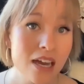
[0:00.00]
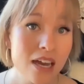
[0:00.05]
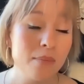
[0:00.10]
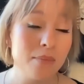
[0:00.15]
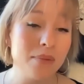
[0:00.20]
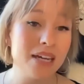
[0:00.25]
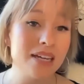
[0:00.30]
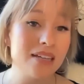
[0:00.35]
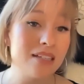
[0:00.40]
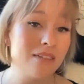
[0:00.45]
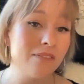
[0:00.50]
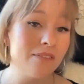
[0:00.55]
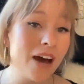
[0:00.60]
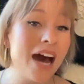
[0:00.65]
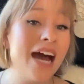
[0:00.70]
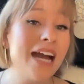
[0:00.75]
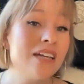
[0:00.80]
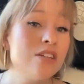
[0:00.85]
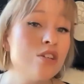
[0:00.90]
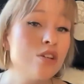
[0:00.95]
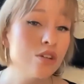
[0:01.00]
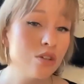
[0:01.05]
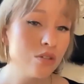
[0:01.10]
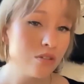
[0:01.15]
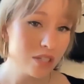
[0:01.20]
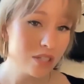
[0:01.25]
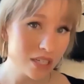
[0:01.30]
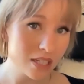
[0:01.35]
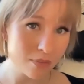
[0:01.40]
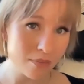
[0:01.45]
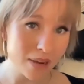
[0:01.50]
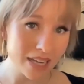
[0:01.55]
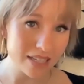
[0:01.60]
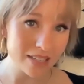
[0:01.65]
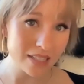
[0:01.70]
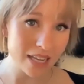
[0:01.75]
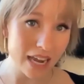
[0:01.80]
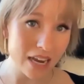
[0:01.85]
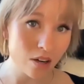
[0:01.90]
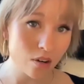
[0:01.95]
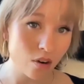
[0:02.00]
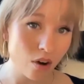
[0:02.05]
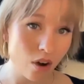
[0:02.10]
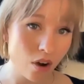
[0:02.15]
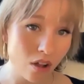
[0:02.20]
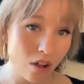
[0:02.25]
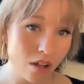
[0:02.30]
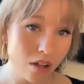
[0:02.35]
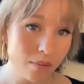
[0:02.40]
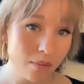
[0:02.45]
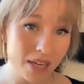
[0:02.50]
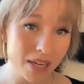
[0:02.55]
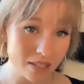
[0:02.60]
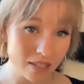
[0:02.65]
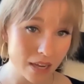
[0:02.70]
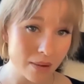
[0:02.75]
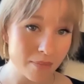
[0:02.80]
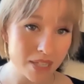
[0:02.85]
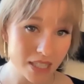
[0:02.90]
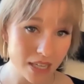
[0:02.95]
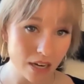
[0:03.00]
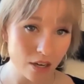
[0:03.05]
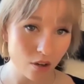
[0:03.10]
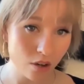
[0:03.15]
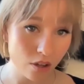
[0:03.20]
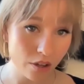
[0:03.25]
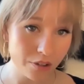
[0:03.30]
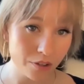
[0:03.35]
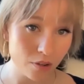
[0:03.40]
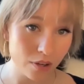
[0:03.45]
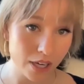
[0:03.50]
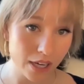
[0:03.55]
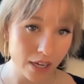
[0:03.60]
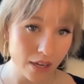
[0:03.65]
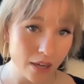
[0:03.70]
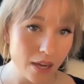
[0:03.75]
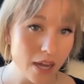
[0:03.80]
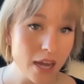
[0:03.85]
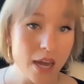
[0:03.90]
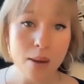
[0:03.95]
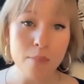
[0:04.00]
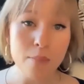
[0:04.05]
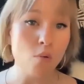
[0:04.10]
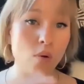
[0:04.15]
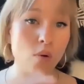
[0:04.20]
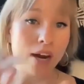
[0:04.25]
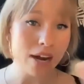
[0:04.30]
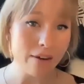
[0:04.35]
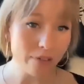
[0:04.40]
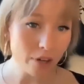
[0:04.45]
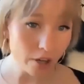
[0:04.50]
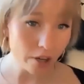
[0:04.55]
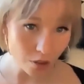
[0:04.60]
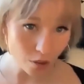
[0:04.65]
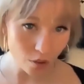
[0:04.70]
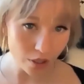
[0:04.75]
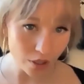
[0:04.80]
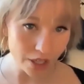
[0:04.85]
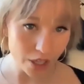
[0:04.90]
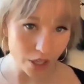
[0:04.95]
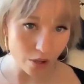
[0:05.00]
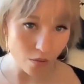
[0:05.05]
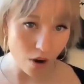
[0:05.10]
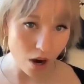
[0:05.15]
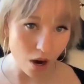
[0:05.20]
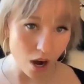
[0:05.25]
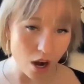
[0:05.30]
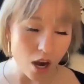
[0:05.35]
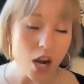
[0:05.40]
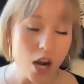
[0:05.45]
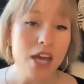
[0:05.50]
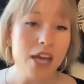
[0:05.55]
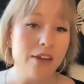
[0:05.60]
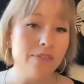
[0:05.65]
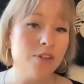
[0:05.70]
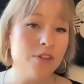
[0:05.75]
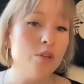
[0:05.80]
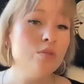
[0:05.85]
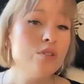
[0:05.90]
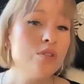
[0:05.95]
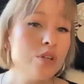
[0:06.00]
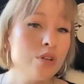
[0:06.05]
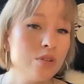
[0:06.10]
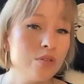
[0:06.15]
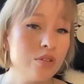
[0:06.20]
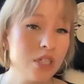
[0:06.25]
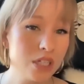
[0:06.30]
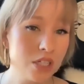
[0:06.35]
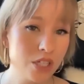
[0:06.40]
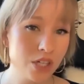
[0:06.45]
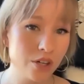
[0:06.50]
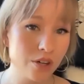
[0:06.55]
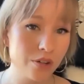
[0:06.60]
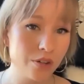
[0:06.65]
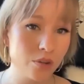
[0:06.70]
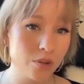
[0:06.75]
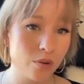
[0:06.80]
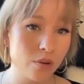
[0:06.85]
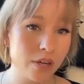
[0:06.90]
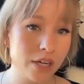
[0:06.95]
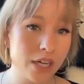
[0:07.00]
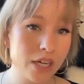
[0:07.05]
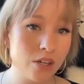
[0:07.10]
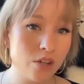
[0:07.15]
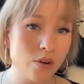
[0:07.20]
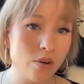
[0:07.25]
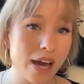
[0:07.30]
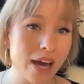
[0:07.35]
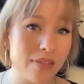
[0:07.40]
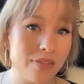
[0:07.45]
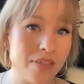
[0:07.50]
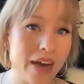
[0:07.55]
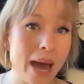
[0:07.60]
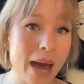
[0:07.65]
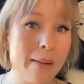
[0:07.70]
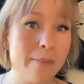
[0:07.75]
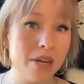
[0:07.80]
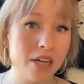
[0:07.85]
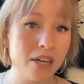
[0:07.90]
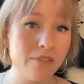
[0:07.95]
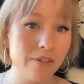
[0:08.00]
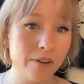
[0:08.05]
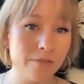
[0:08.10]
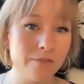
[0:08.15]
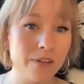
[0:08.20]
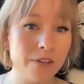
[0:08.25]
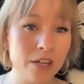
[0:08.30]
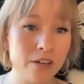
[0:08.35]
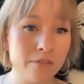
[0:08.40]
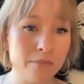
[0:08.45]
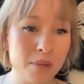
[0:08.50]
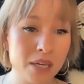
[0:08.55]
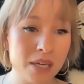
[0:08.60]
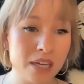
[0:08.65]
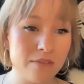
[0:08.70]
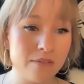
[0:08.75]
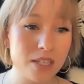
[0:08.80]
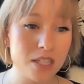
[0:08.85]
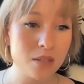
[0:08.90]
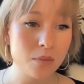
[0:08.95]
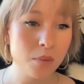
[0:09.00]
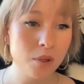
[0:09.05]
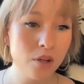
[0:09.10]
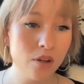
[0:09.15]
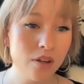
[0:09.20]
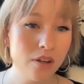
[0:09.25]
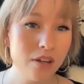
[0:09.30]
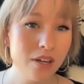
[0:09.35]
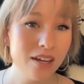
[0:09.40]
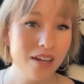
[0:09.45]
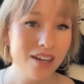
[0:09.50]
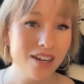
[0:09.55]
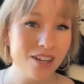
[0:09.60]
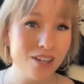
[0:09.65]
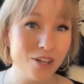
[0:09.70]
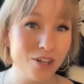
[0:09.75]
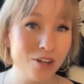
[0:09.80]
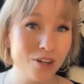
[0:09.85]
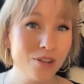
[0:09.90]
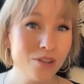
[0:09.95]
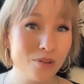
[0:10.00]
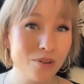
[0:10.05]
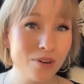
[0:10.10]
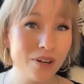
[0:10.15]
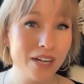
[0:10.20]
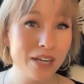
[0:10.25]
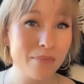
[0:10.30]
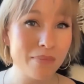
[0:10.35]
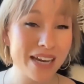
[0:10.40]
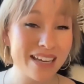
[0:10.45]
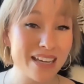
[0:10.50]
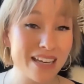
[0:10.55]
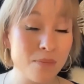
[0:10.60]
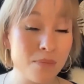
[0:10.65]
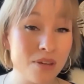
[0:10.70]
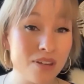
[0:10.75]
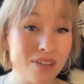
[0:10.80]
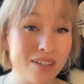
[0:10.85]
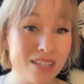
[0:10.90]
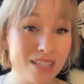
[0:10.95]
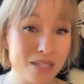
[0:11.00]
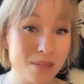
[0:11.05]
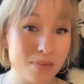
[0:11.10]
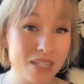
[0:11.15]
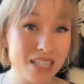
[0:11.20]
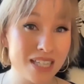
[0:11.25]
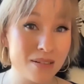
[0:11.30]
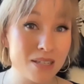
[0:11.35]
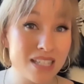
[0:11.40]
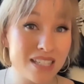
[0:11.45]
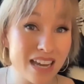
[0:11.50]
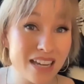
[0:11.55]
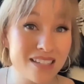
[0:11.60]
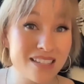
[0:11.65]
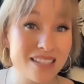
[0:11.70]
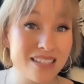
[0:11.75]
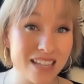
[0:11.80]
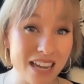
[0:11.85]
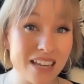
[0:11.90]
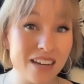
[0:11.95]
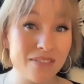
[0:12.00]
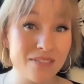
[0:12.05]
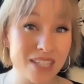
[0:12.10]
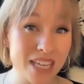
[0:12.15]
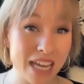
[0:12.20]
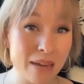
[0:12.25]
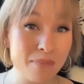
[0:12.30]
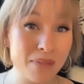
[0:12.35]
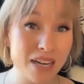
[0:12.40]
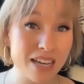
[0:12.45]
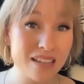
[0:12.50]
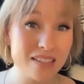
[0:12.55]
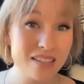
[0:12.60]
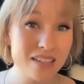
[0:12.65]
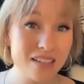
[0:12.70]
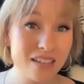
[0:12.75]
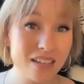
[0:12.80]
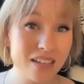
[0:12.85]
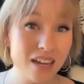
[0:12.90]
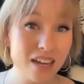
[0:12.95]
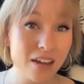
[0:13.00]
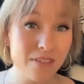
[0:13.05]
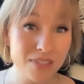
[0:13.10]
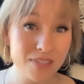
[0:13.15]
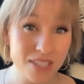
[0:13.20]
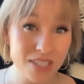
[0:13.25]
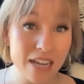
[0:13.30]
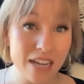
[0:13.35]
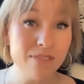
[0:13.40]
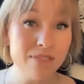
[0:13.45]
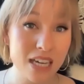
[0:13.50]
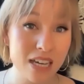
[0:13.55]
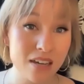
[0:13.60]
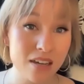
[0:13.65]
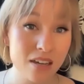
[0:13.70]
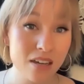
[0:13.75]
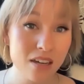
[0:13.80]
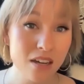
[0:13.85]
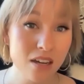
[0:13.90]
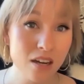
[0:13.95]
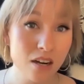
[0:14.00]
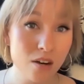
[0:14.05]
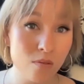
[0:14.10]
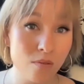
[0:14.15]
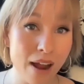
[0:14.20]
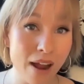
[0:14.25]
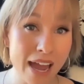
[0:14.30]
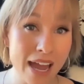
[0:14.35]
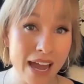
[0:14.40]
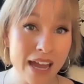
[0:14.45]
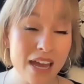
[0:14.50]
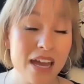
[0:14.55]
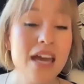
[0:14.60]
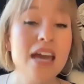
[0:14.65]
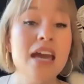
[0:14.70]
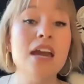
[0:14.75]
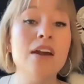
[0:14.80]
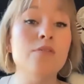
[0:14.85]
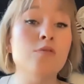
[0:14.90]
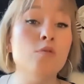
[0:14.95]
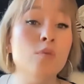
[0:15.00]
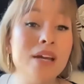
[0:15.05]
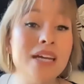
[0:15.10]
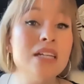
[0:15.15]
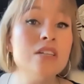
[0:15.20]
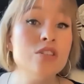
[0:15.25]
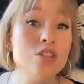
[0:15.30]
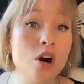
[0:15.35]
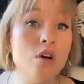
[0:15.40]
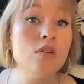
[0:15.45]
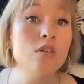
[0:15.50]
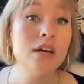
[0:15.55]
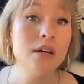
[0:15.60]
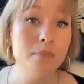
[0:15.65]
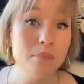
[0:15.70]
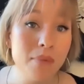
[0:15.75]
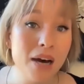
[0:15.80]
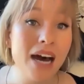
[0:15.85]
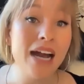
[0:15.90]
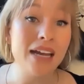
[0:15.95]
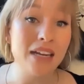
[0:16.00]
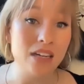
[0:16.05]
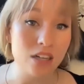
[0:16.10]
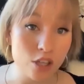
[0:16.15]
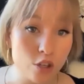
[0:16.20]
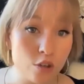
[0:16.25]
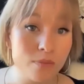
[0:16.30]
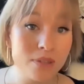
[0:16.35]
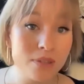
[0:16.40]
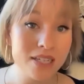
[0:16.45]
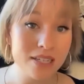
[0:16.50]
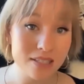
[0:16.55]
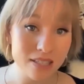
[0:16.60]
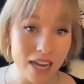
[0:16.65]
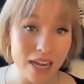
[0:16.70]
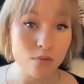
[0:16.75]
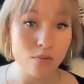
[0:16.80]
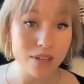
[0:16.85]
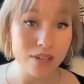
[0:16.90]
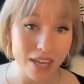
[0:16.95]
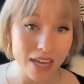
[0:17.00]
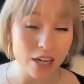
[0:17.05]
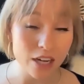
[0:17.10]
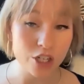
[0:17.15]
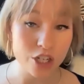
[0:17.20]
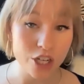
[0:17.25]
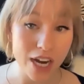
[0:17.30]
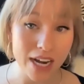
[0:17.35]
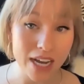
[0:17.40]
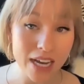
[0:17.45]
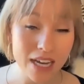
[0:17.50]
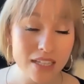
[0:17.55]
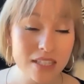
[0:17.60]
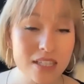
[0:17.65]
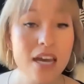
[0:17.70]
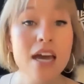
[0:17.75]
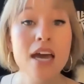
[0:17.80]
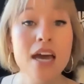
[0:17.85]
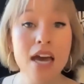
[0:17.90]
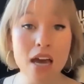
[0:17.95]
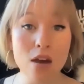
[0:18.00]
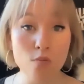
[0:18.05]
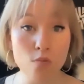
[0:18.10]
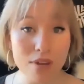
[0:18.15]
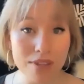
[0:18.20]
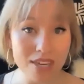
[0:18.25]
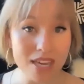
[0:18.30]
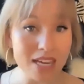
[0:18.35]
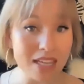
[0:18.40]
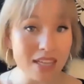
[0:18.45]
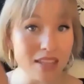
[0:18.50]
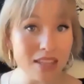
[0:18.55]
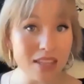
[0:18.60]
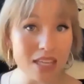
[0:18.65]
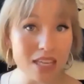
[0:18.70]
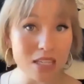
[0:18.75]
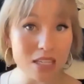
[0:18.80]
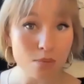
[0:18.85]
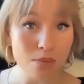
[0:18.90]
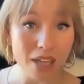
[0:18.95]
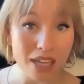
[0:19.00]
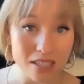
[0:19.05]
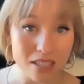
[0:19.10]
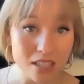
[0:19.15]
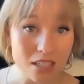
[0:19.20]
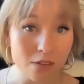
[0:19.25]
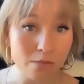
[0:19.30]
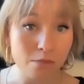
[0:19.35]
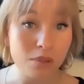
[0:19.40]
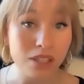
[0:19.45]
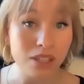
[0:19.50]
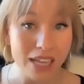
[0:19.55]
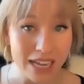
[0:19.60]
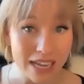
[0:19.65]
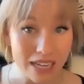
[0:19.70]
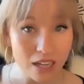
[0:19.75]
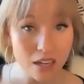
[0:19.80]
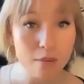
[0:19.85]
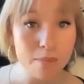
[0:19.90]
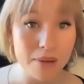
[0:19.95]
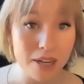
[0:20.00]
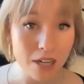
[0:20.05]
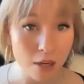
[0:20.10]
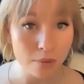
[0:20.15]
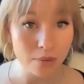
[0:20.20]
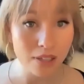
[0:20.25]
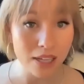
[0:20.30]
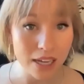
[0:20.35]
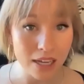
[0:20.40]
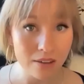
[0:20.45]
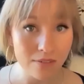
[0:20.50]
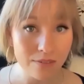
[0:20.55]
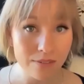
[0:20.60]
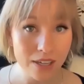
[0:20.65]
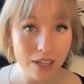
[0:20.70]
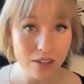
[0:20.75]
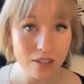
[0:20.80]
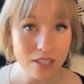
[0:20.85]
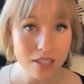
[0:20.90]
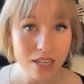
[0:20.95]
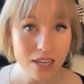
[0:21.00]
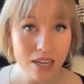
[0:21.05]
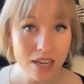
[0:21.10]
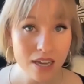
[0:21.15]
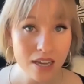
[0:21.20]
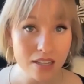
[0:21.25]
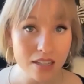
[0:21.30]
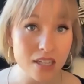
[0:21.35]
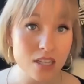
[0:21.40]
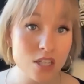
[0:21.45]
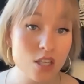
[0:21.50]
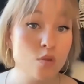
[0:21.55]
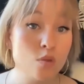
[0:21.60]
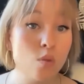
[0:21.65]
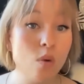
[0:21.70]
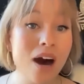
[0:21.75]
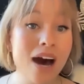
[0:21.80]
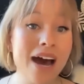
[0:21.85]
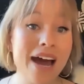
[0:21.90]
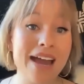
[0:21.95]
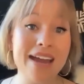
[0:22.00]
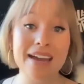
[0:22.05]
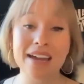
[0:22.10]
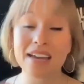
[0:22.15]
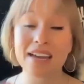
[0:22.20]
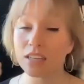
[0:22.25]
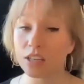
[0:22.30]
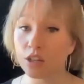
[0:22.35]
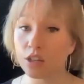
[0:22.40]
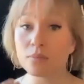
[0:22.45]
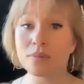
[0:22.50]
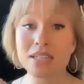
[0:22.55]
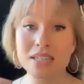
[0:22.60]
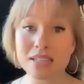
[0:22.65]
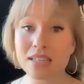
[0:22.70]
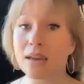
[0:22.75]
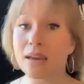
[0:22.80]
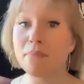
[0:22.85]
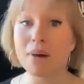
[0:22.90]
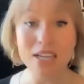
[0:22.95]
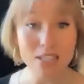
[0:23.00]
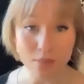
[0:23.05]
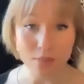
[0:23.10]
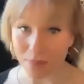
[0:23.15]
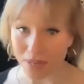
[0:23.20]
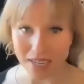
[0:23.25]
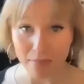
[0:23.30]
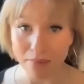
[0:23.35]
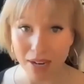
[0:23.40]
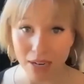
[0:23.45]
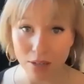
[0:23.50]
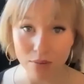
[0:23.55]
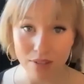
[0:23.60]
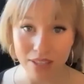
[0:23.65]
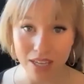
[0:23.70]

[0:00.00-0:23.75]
Because if I tuned into my sacral, because I'm a sacral authority, but whatever authority you are, if you tuned into your authority and you had that big of a fear of being visible, your authority might keep you in a state of sameness, of safety, right? If we don't combine human design with energetics and within these places of playing on a bigger playing field, this is why human design must be combined with